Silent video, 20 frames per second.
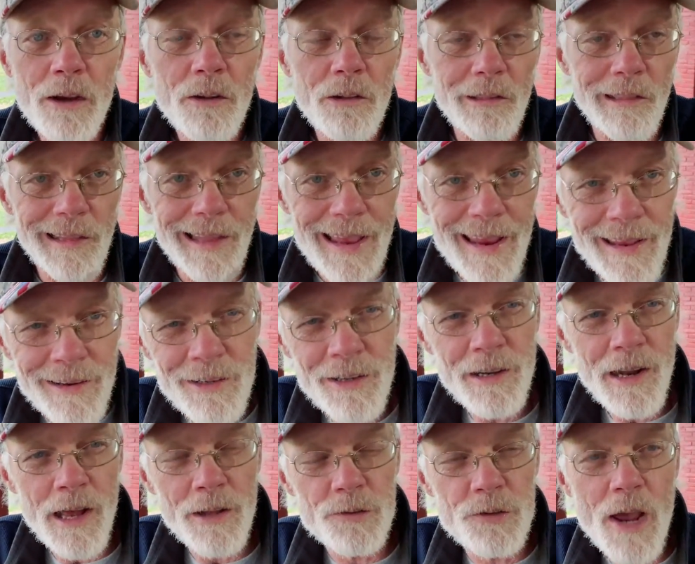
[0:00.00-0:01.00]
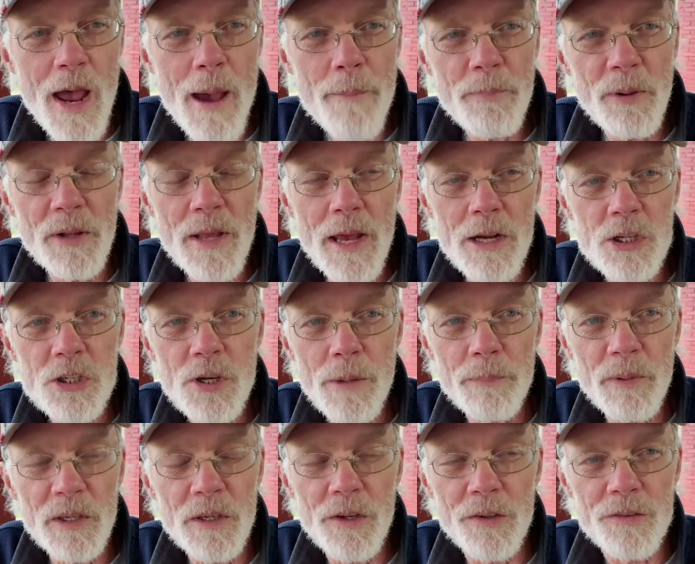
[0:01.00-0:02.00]
landed on top of that
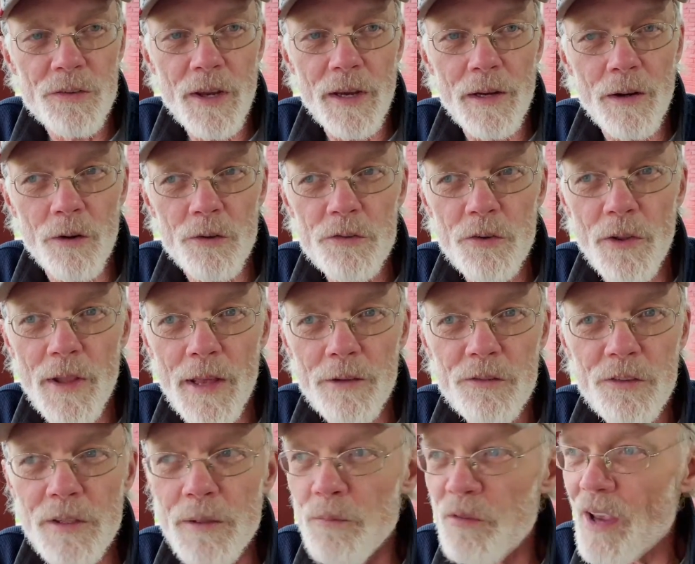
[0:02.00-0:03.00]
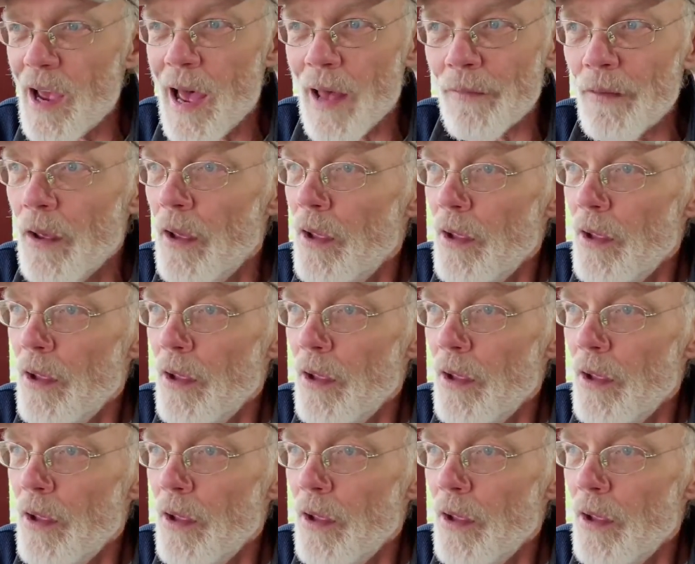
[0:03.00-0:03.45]
shipping container. So that seems odd.